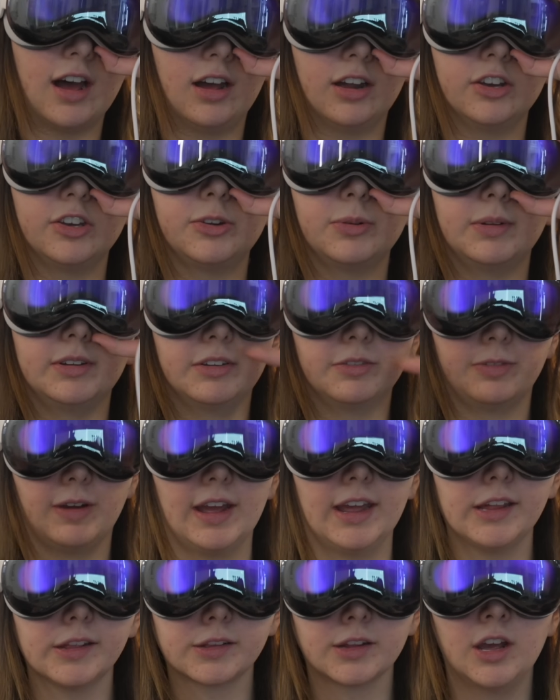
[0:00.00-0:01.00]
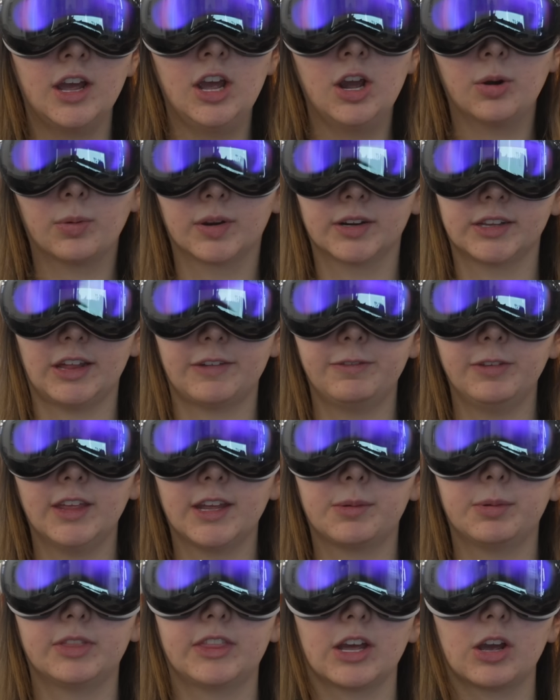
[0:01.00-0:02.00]
on to a device. Whereas I feel
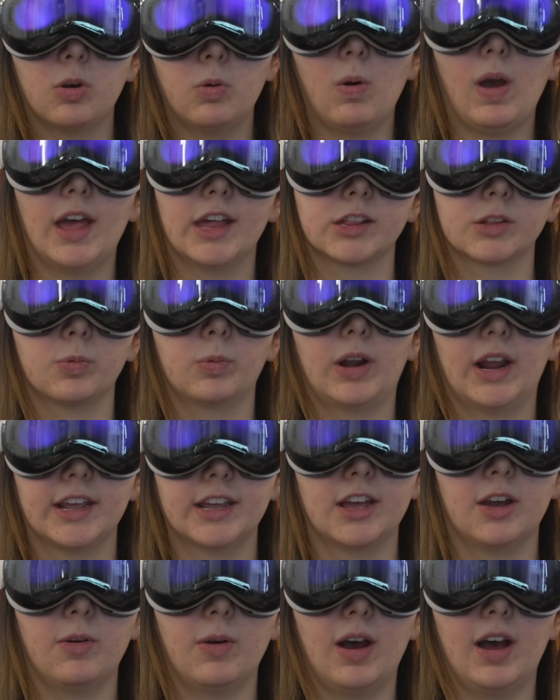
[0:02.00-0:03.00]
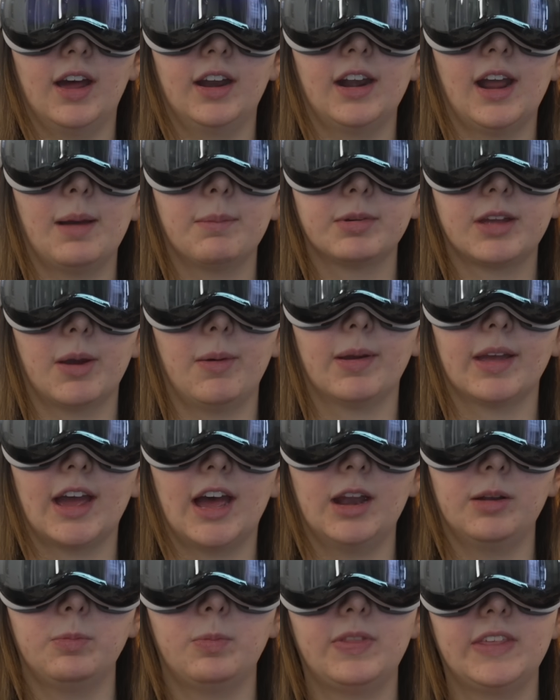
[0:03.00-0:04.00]
like with the Quest, when I go on, I'm going
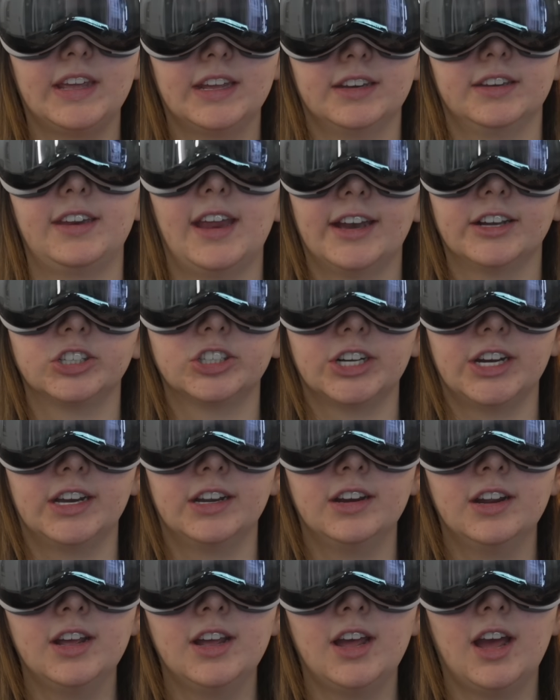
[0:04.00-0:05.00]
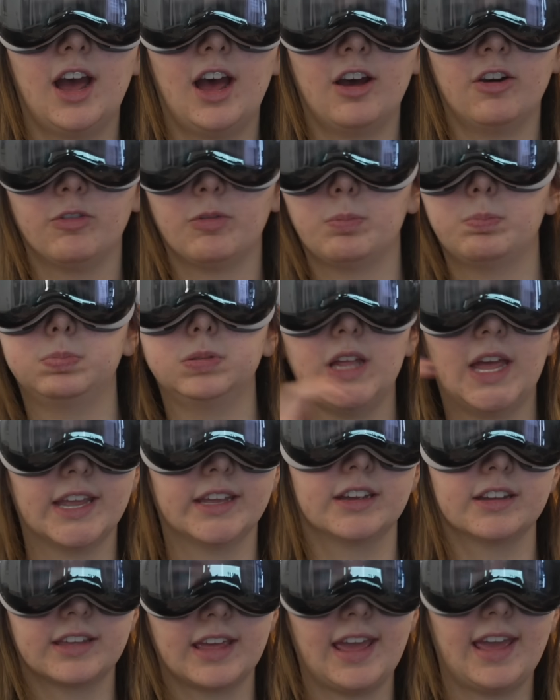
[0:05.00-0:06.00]
on with the intention of
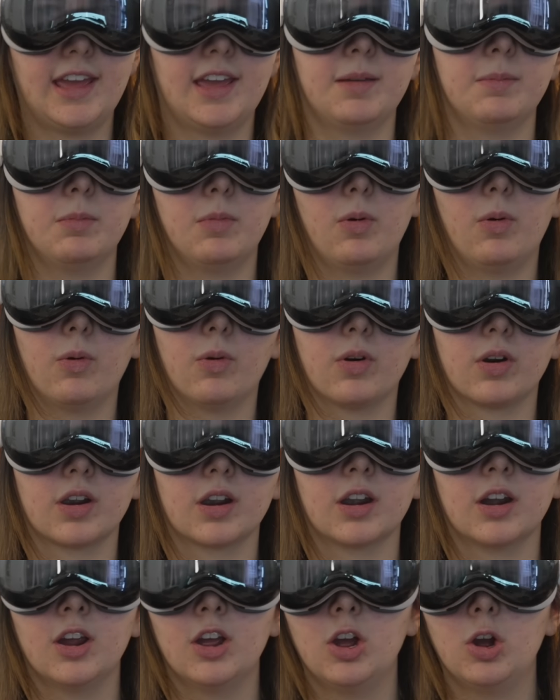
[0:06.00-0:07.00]
playing a game or